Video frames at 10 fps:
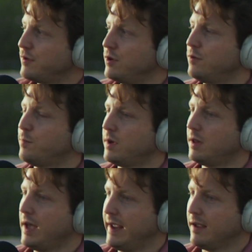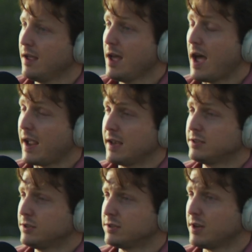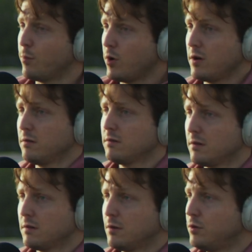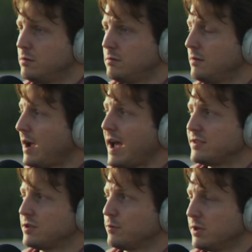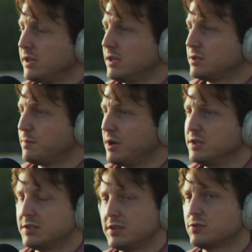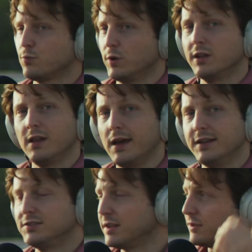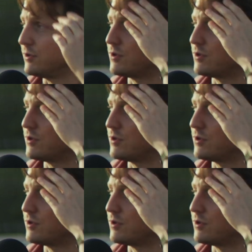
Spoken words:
knew, but like, I guess to someone who hasn't really experienced this, realize that there's